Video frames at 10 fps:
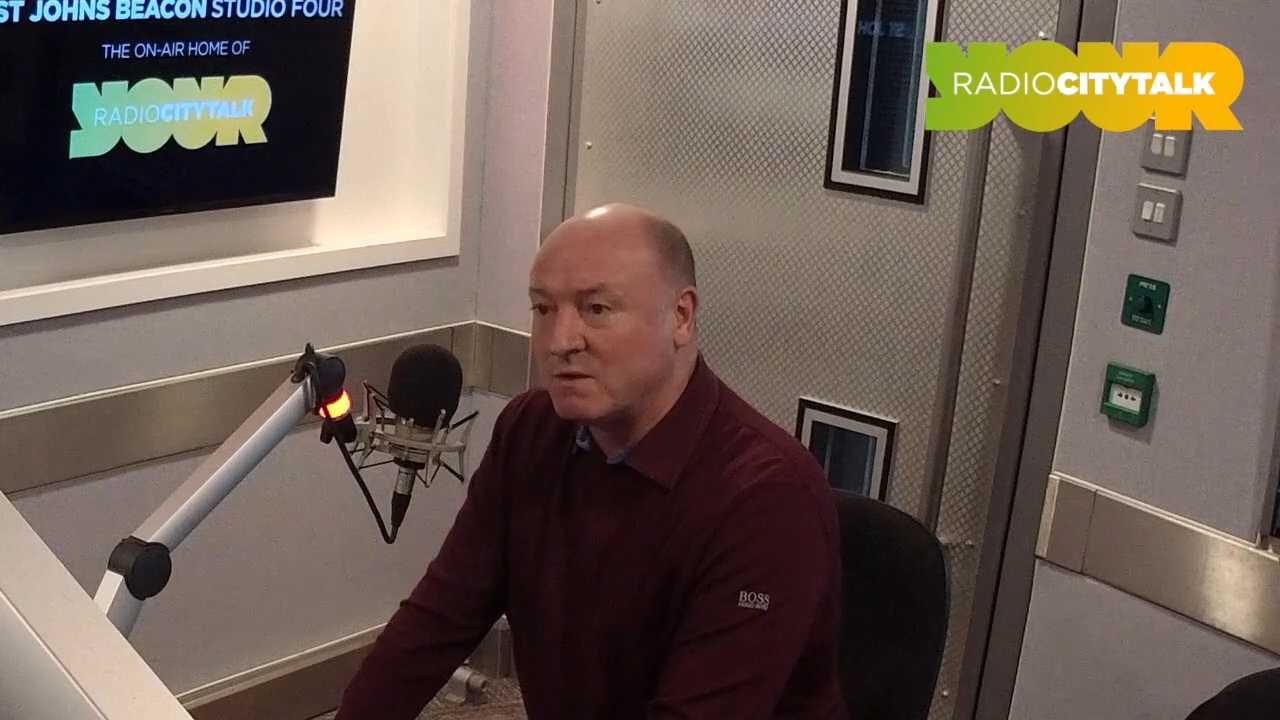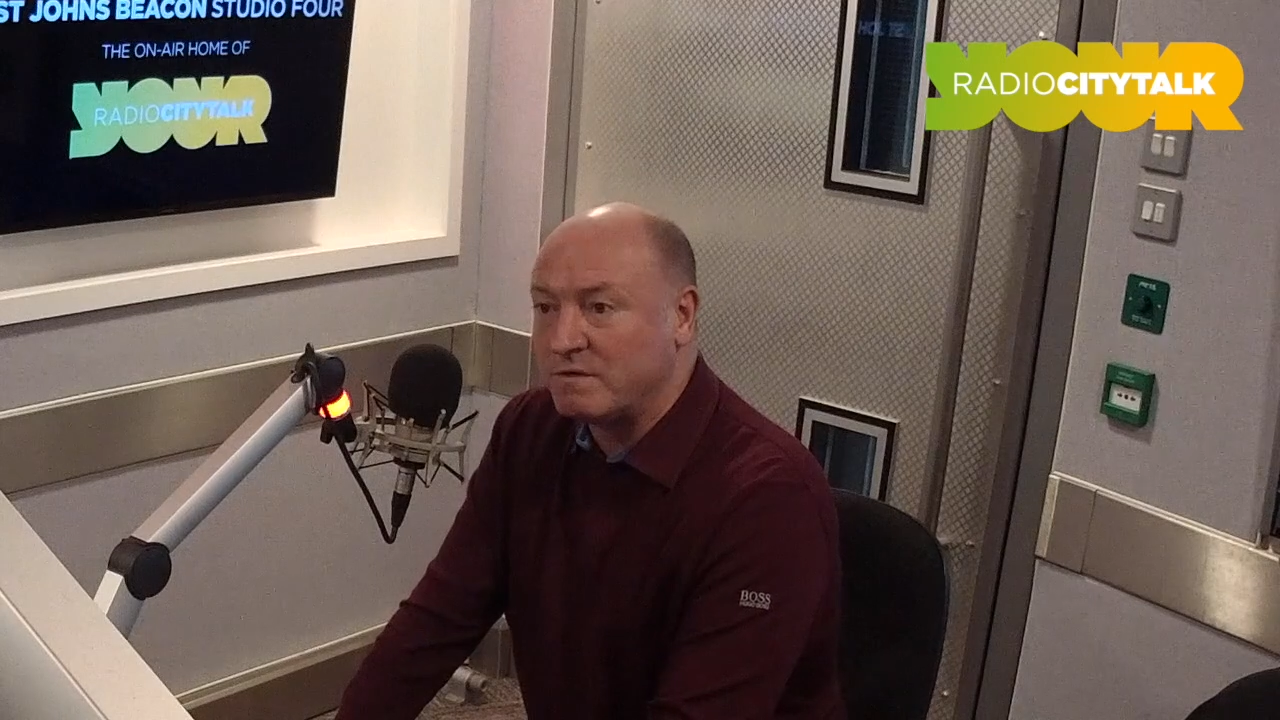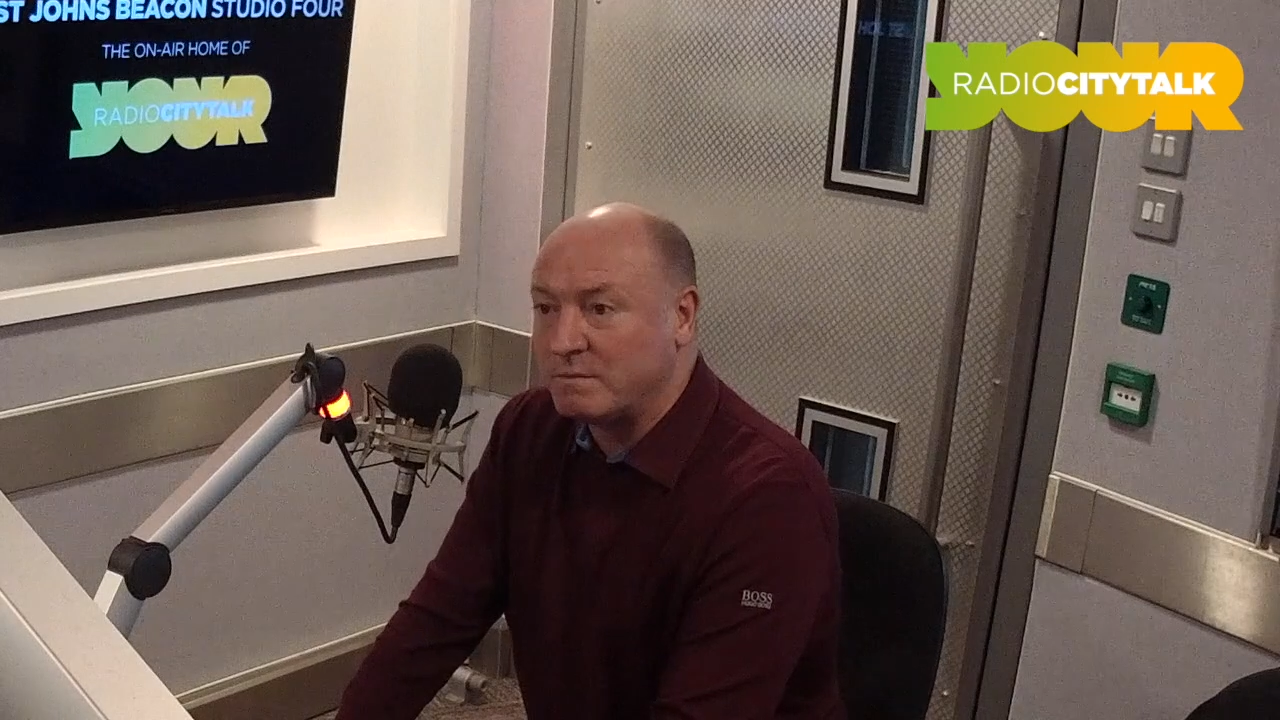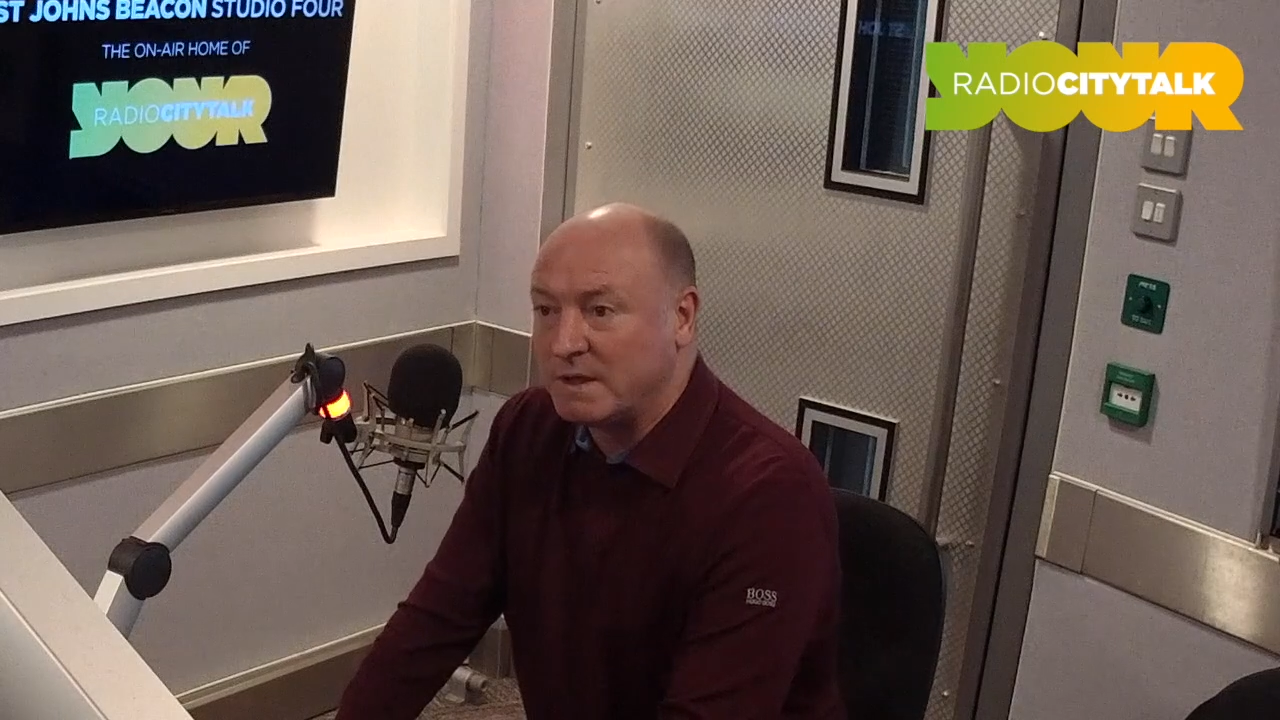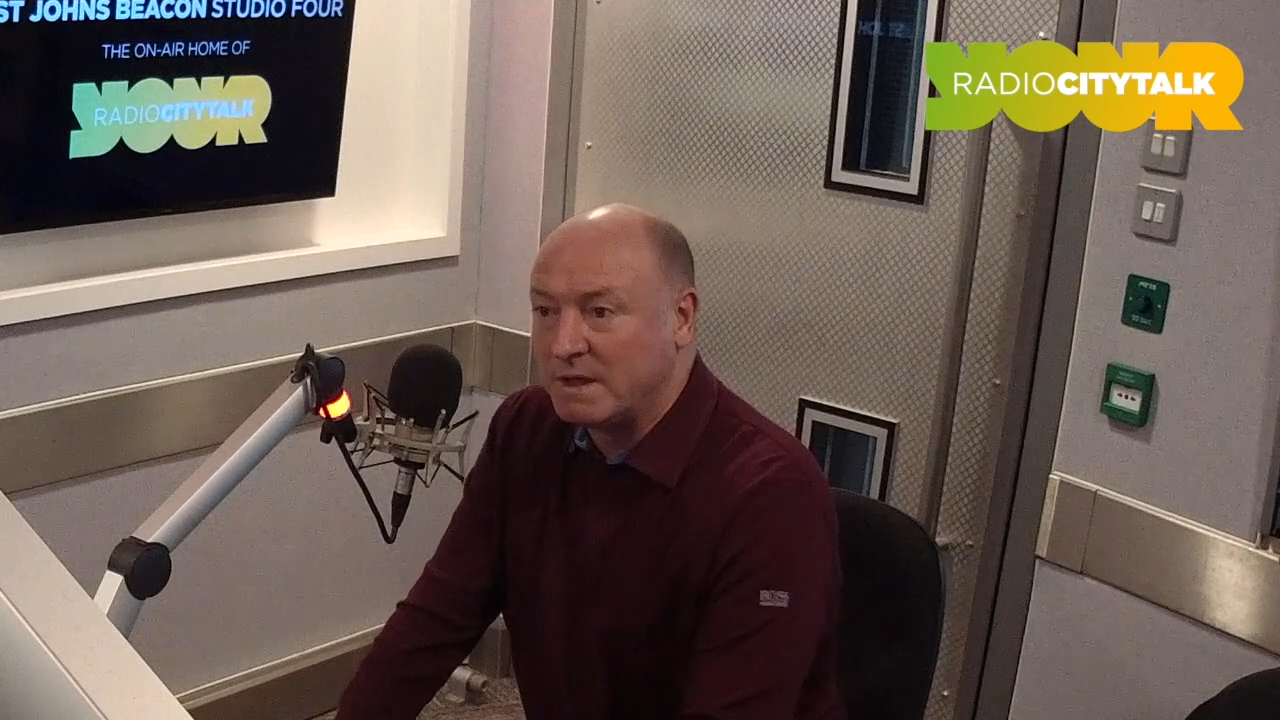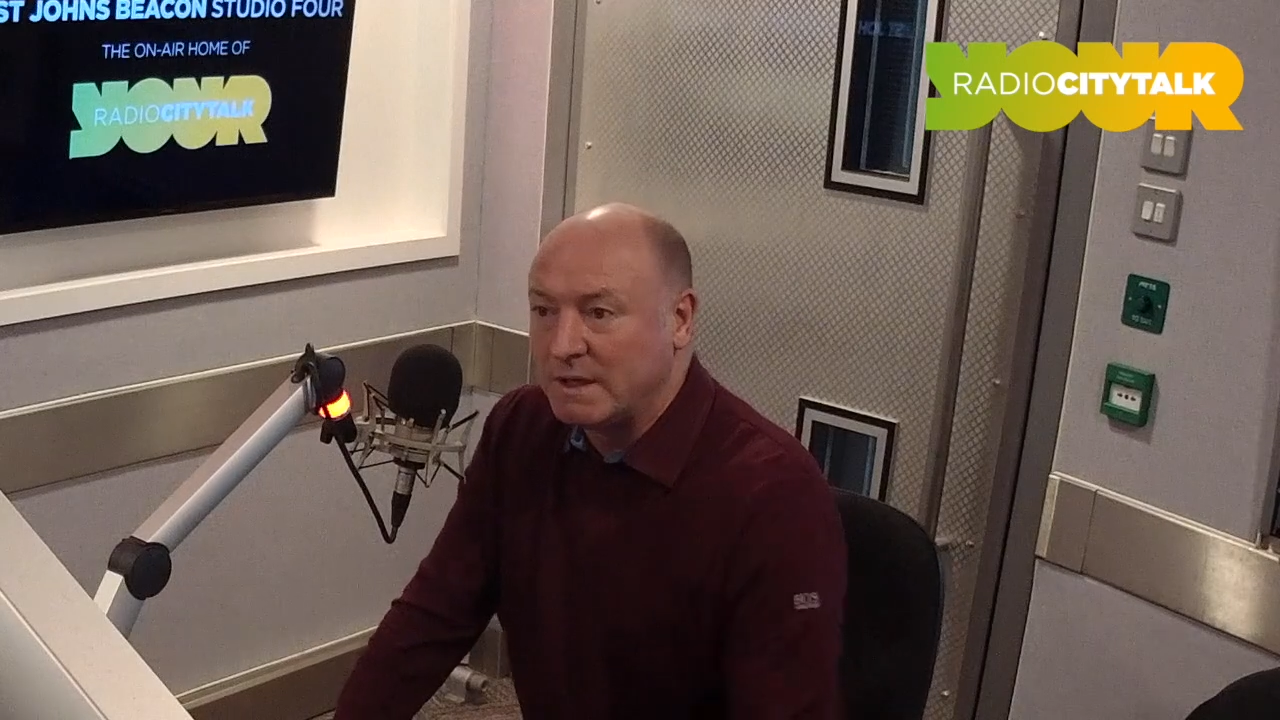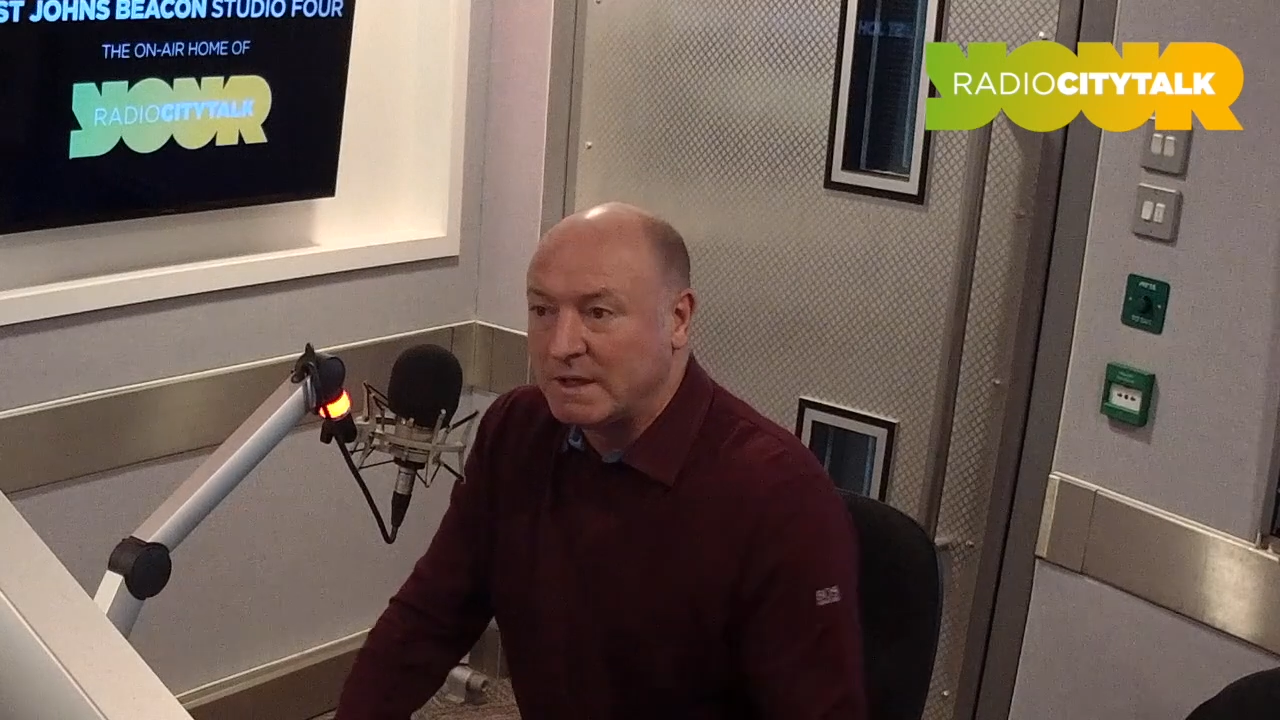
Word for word: to offer me